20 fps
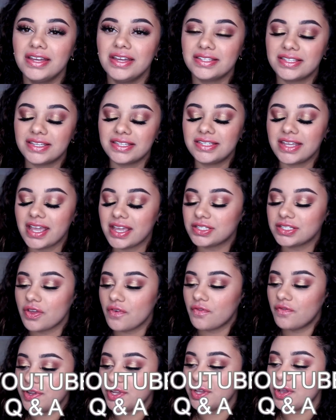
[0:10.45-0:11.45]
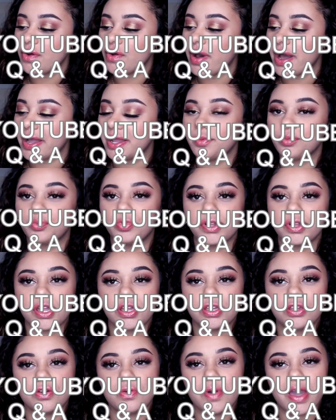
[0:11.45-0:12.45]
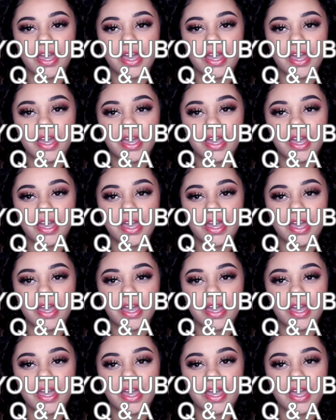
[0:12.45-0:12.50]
Today's video I am bringing you